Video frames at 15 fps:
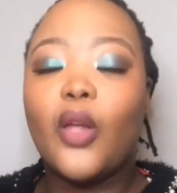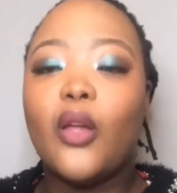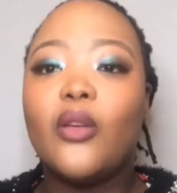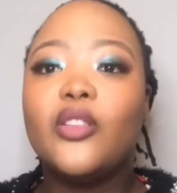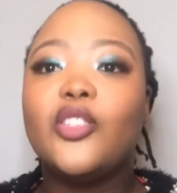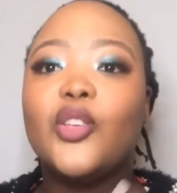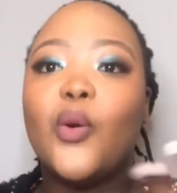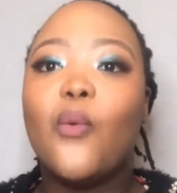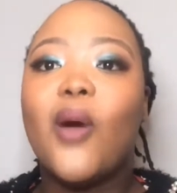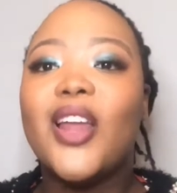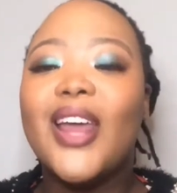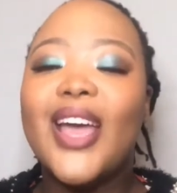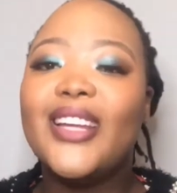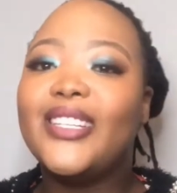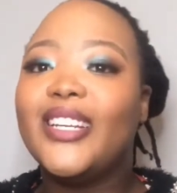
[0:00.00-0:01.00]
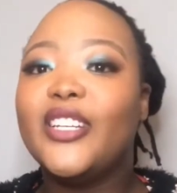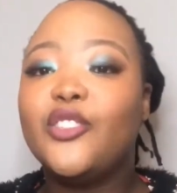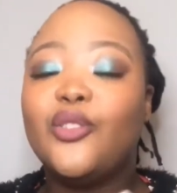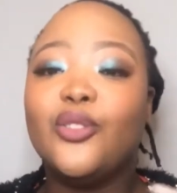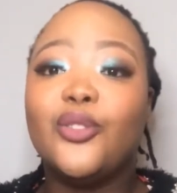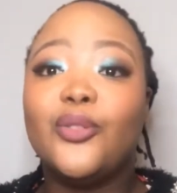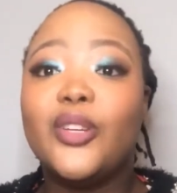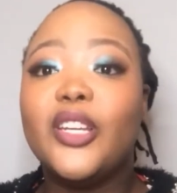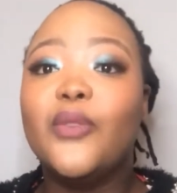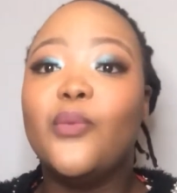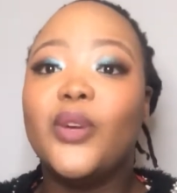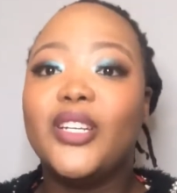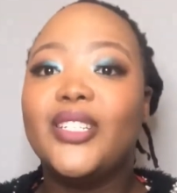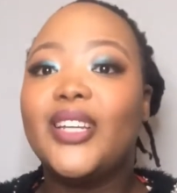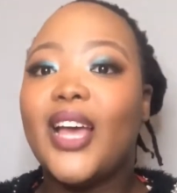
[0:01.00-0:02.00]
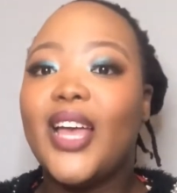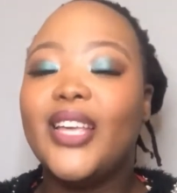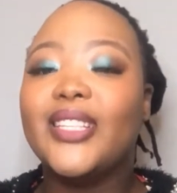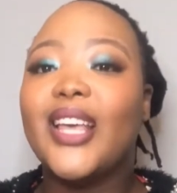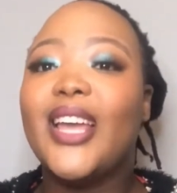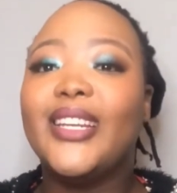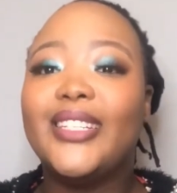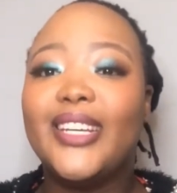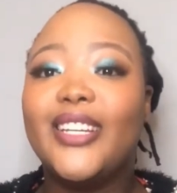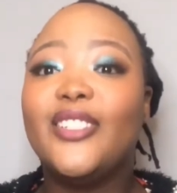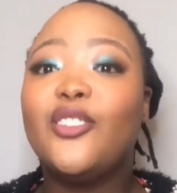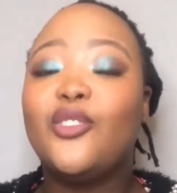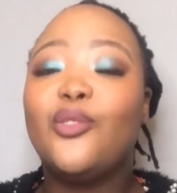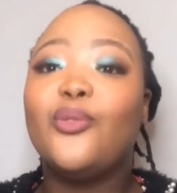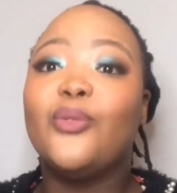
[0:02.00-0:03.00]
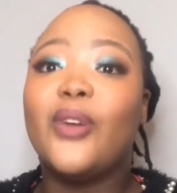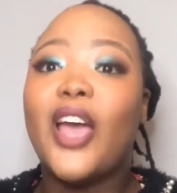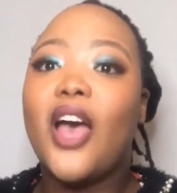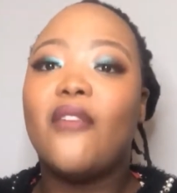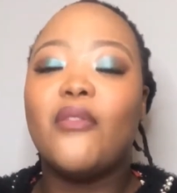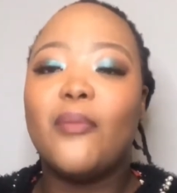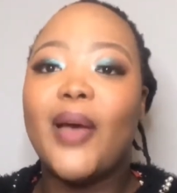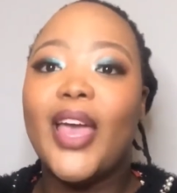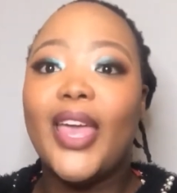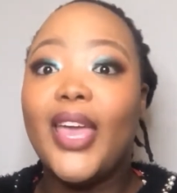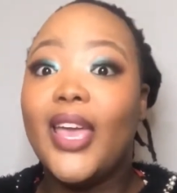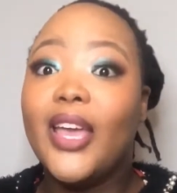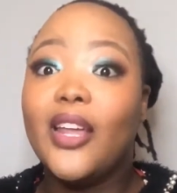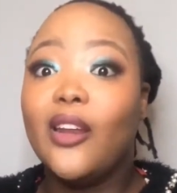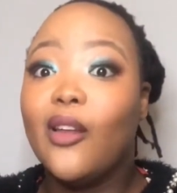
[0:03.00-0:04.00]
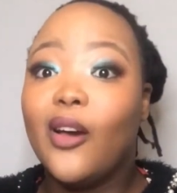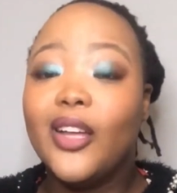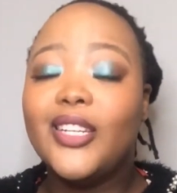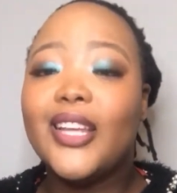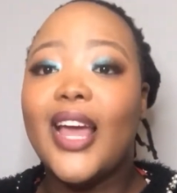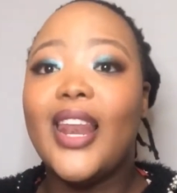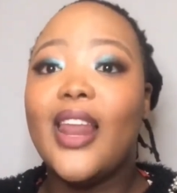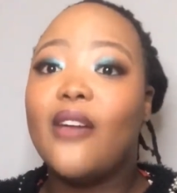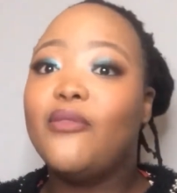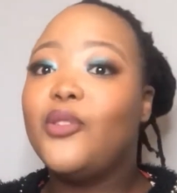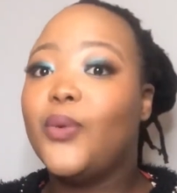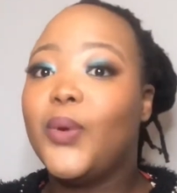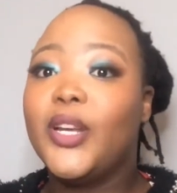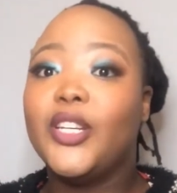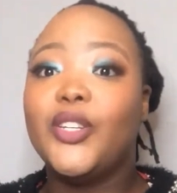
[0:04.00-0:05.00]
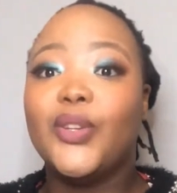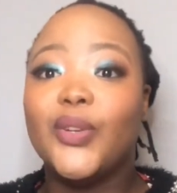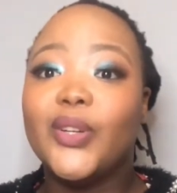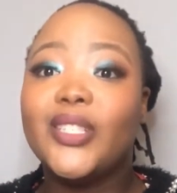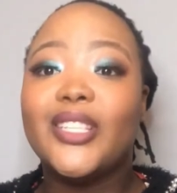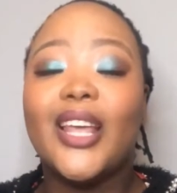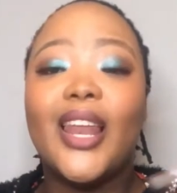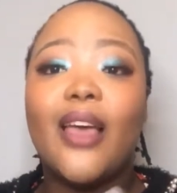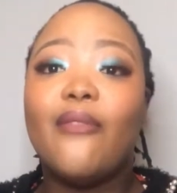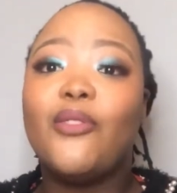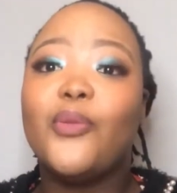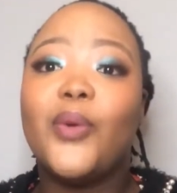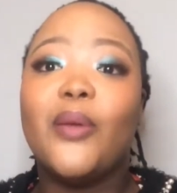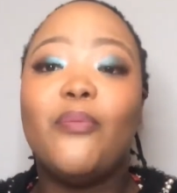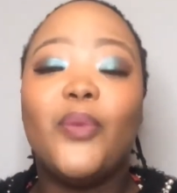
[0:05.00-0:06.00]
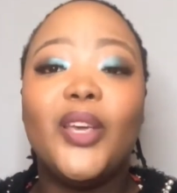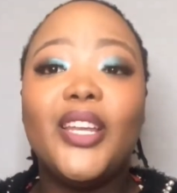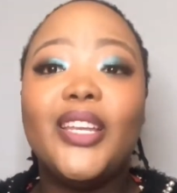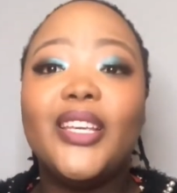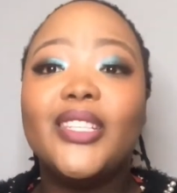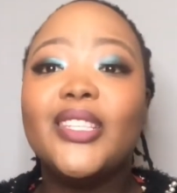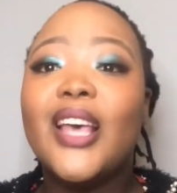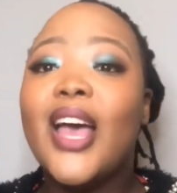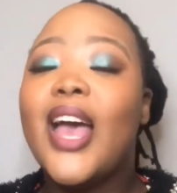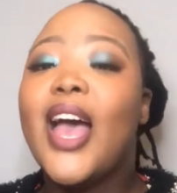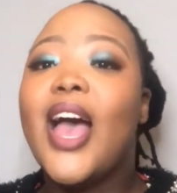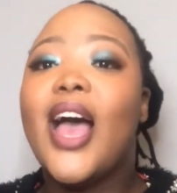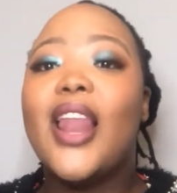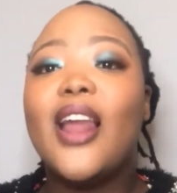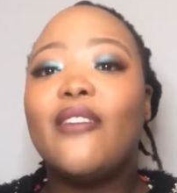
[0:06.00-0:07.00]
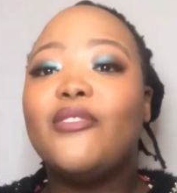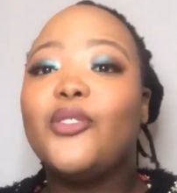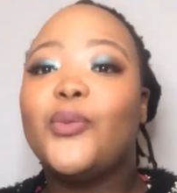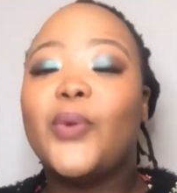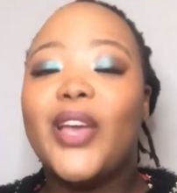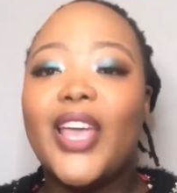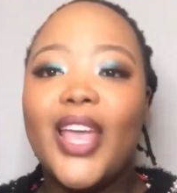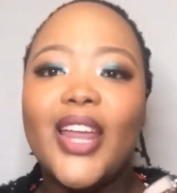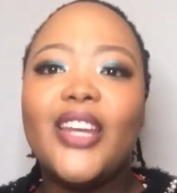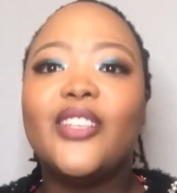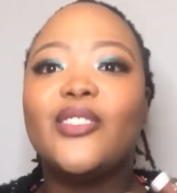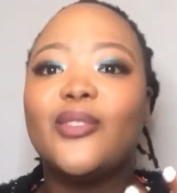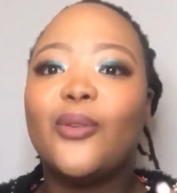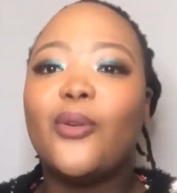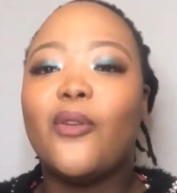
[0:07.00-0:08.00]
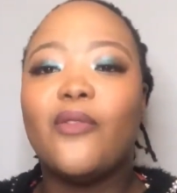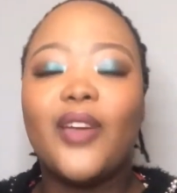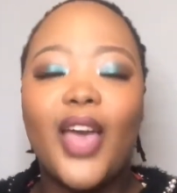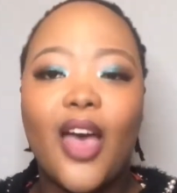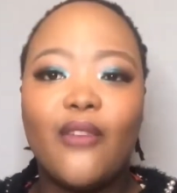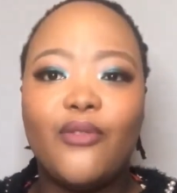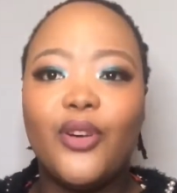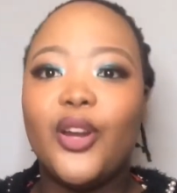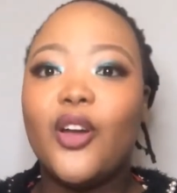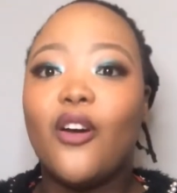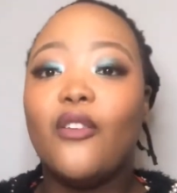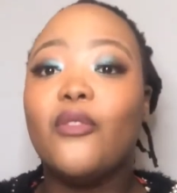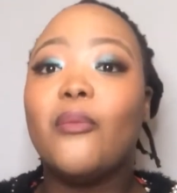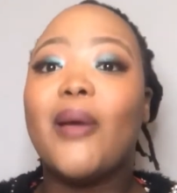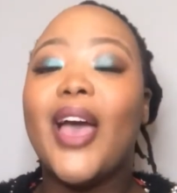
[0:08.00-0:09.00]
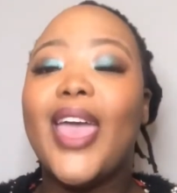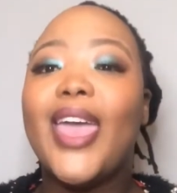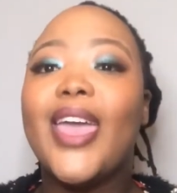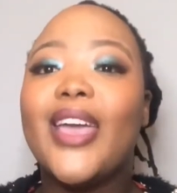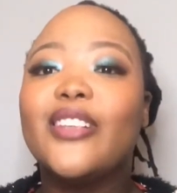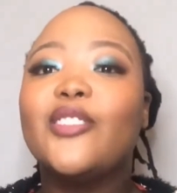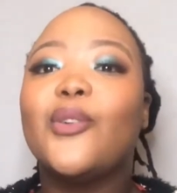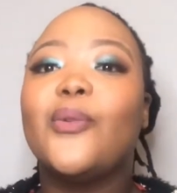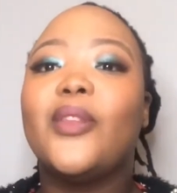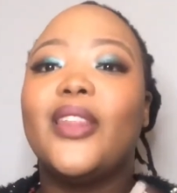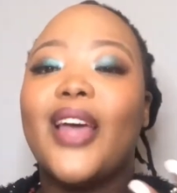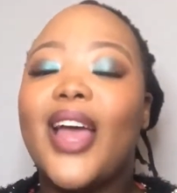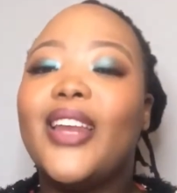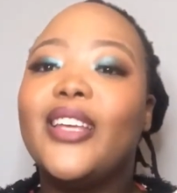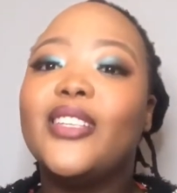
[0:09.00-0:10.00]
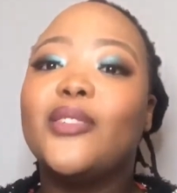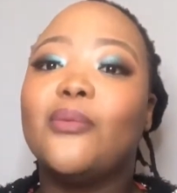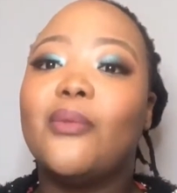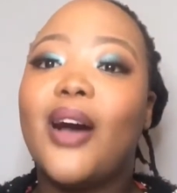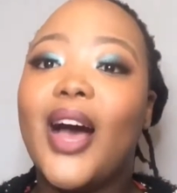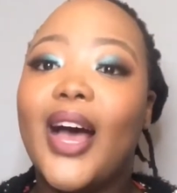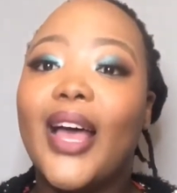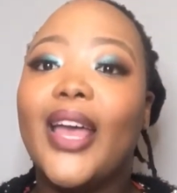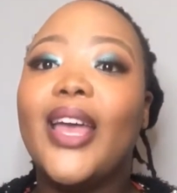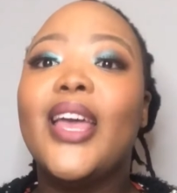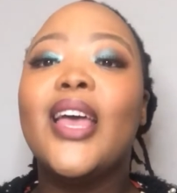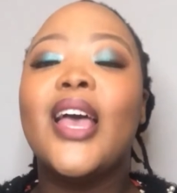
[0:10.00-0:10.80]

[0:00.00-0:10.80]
So what I tend to do in winter is I tend to cover my hair a lot. I love to wear dukes, I love to wear beanies, I love to wear any sort of covering over my hair. So that is why